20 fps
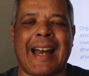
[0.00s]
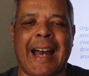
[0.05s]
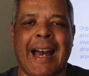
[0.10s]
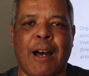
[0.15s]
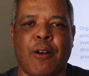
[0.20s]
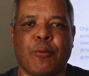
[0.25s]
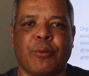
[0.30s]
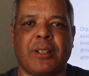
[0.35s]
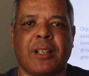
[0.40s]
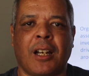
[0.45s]

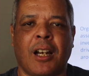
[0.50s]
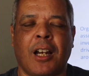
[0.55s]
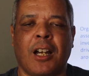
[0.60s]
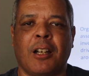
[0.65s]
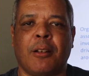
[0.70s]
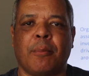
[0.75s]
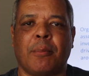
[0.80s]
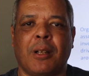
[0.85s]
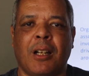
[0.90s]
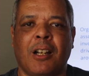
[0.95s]

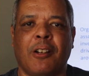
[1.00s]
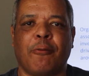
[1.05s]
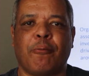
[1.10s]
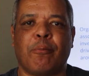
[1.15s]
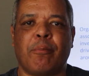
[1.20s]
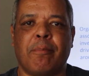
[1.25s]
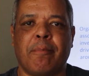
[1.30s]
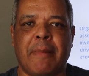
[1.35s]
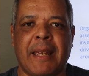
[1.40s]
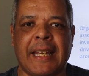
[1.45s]
outcome of
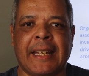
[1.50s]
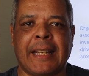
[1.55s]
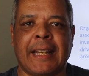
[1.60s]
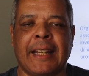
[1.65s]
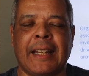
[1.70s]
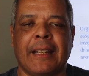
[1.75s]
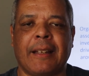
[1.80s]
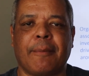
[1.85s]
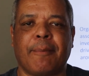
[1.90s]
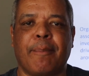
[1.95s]

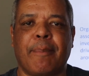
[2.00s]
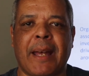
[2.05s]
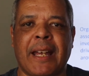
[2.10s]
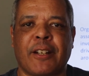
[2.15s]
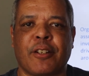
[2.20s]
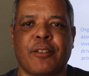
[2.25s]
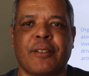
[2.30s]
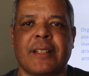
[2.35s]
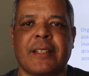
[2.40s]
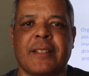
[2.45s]
making
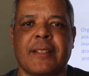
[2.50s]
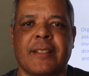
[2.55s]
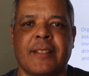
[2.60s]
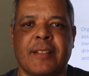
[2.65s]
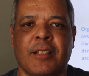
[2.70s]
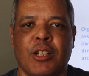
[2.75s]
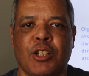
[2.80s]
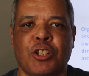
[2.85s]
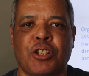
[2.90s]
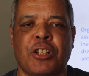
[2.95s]
better
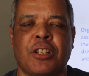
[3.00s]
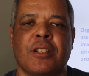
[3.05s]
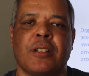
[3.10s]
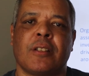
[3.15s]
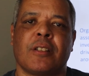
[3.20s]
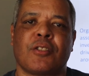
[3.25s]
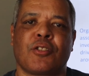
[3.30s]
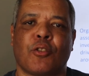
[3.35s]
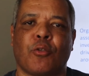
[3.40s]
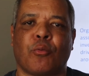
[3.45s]

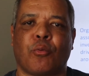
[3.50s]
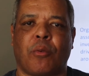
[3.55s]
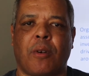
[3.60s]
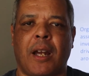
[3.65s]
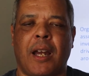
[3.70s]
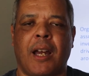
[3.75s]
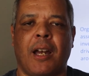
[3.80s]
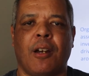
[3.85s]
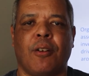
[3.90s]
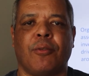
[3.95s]
decisions
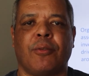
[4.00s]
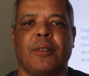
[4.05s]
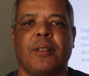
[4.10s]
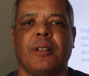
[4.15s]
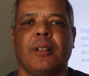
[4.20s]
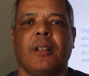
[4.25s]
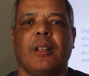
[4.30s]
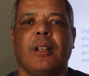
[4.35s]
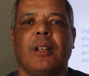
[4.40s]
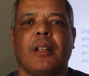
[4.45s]
around